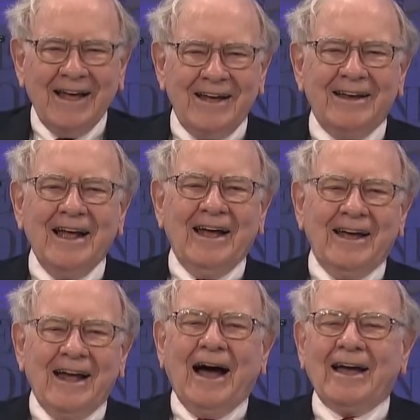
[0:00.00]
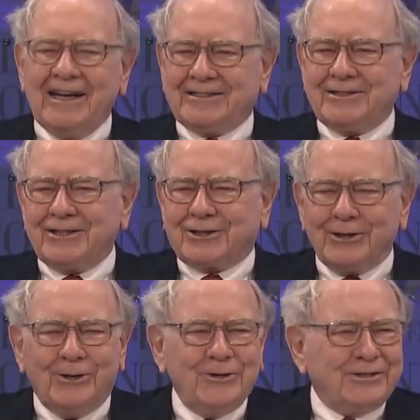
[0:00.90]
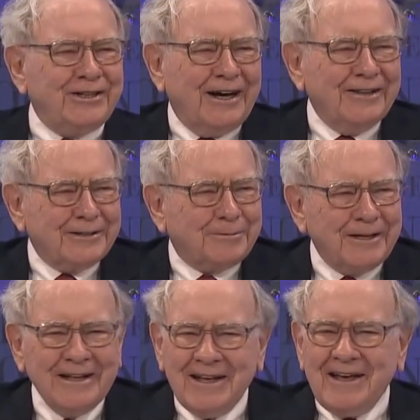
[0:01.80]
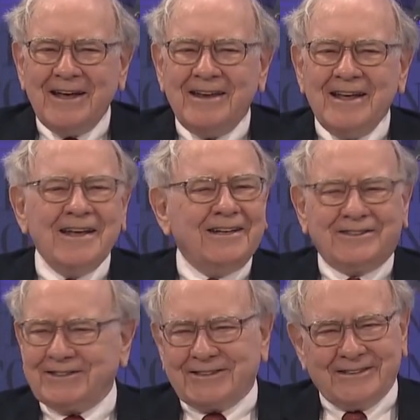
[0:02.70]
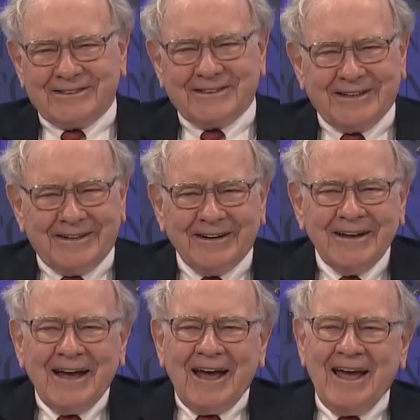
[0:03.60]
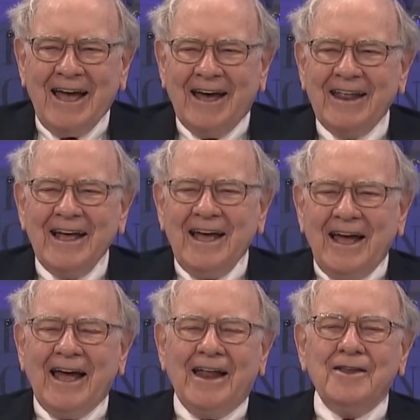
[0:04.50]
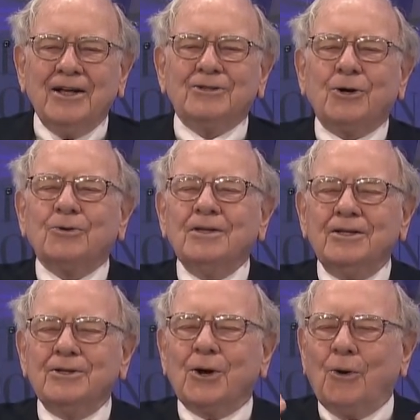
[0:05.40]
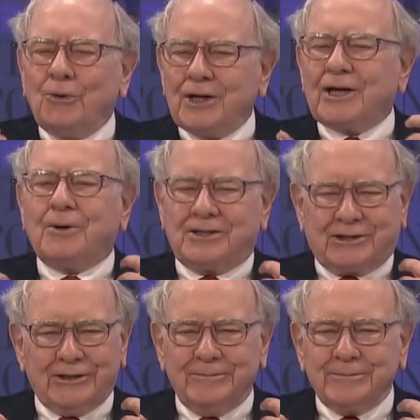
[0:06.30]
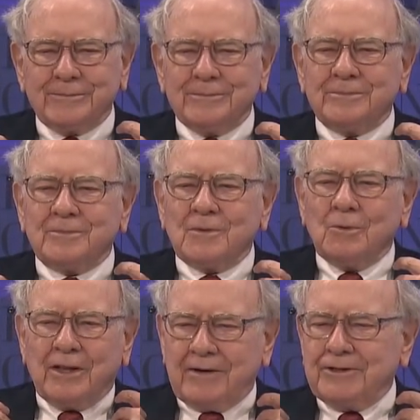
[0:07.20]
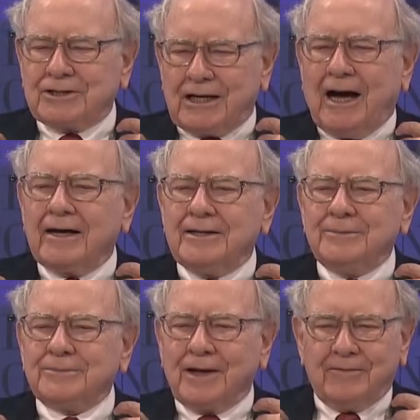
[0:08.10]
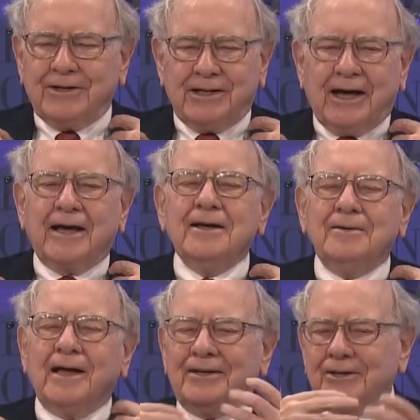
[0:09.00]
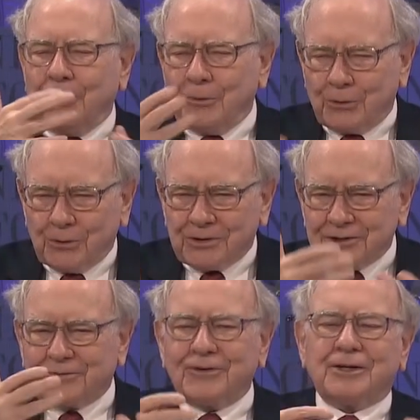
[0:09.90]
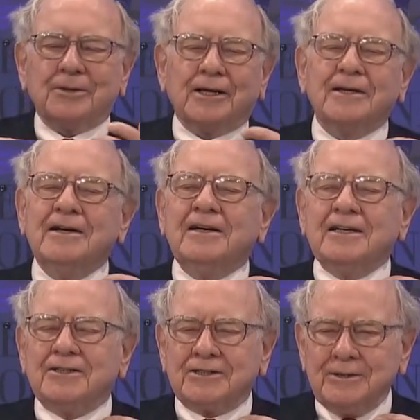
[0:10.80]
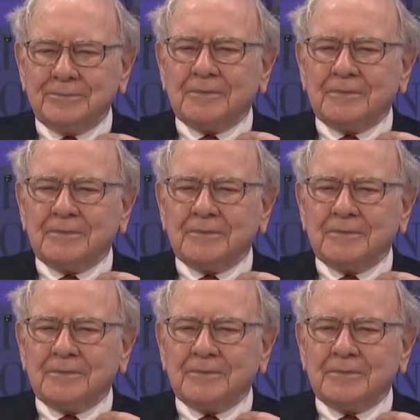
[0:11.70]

it, it, I hate to disillusion you on this, but it, it just doesn't care. And, and so the only question with every stock, every day, and you don't do it this frequently, is